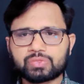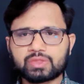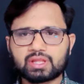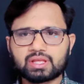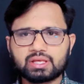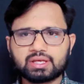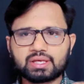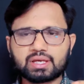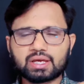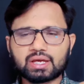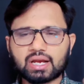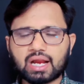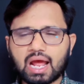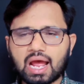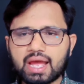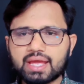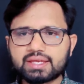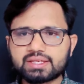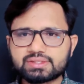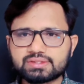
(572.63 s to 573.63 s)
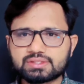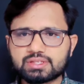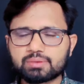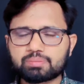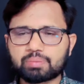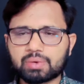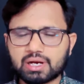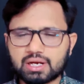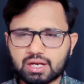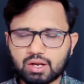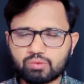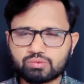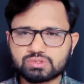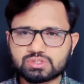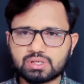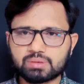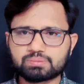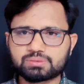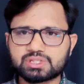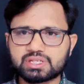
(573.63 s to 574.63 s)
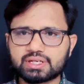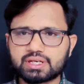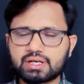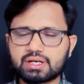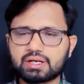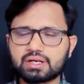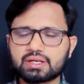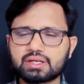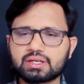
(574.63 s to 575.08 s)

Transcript: Here I is a pronoun subject.